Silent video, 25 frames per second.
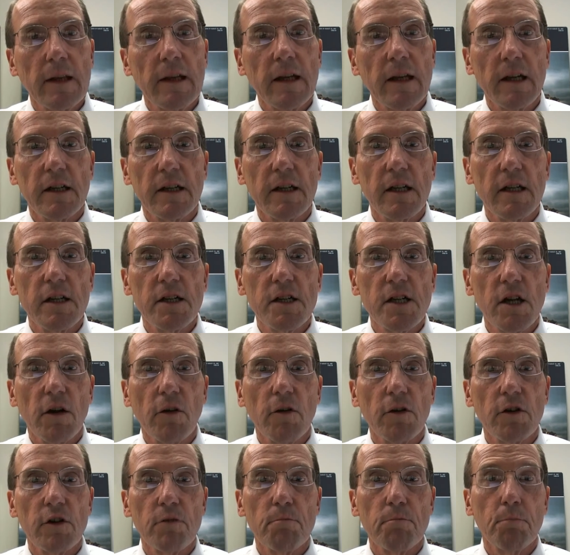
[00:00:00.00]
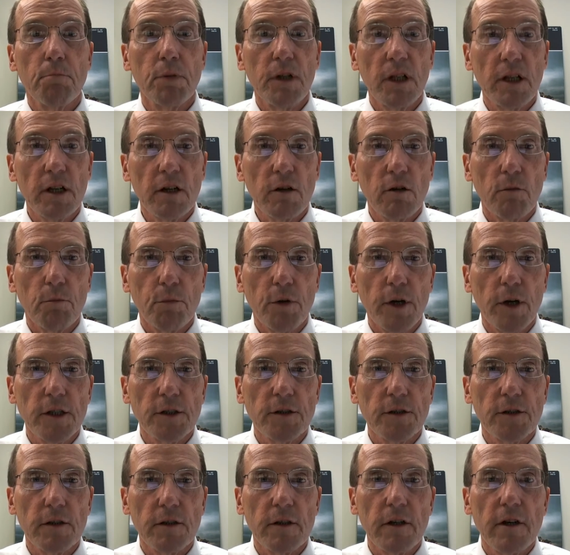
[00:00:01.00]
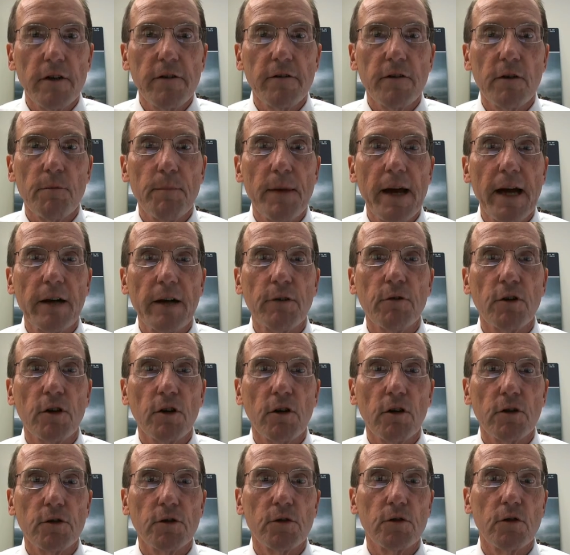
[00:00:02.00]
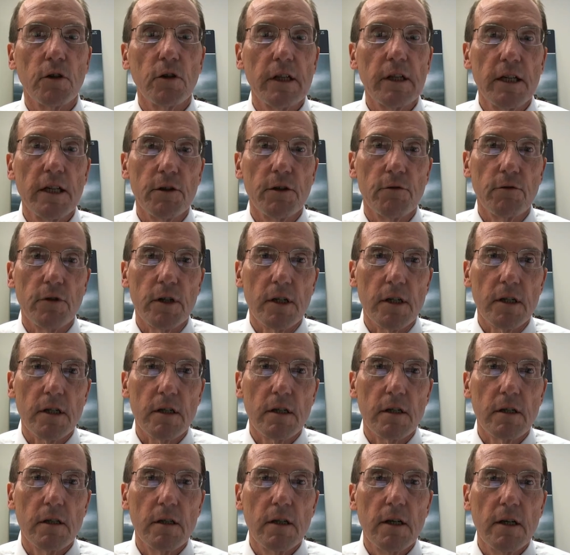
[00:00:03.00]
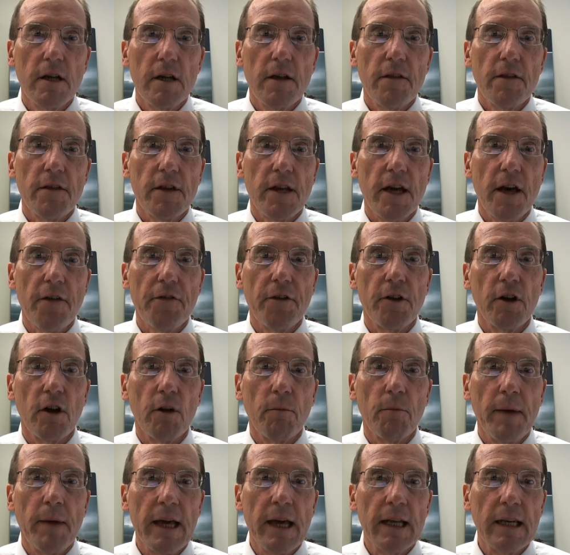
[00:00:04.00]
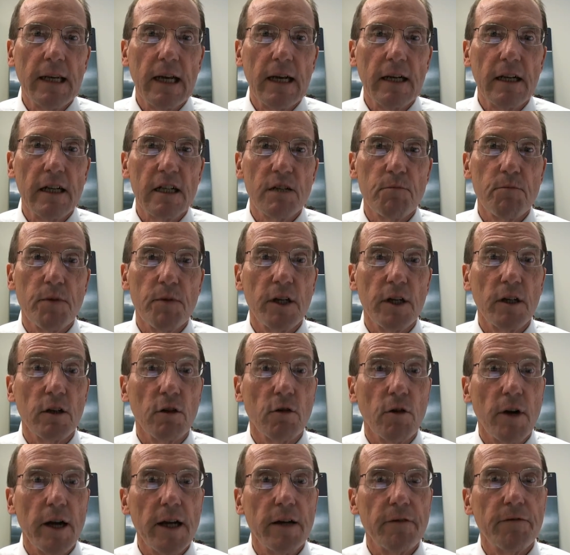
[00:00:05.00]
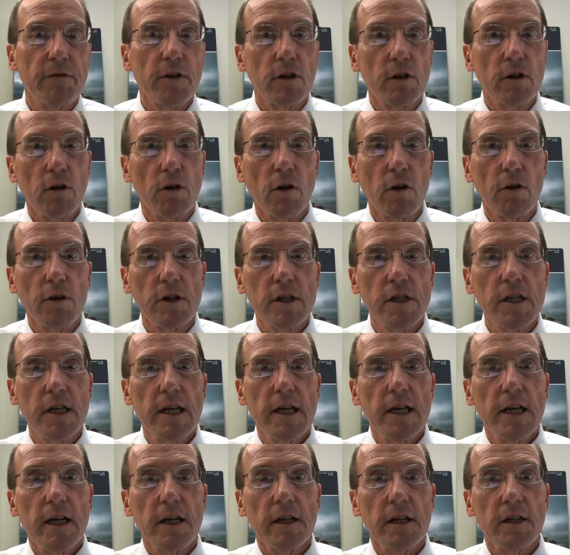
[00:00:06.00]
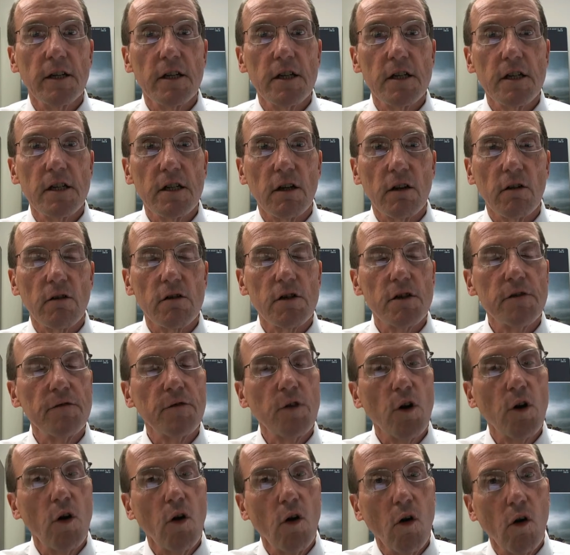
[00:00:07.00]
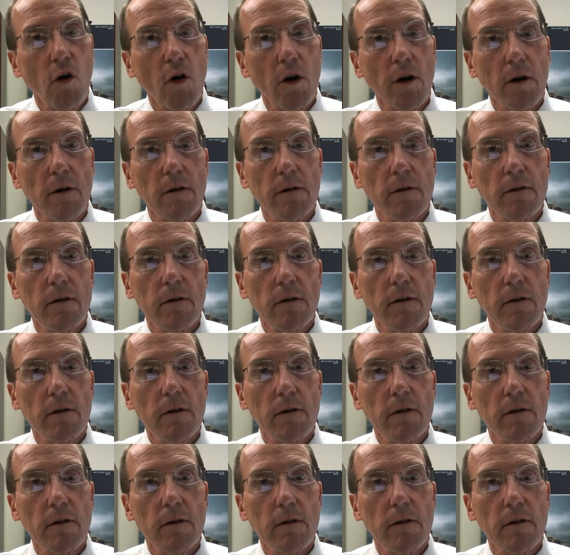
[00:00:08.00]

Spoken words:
It did so under political pressure from agricultural interests. The ethanol mandate has been great for growers and distillers of corn.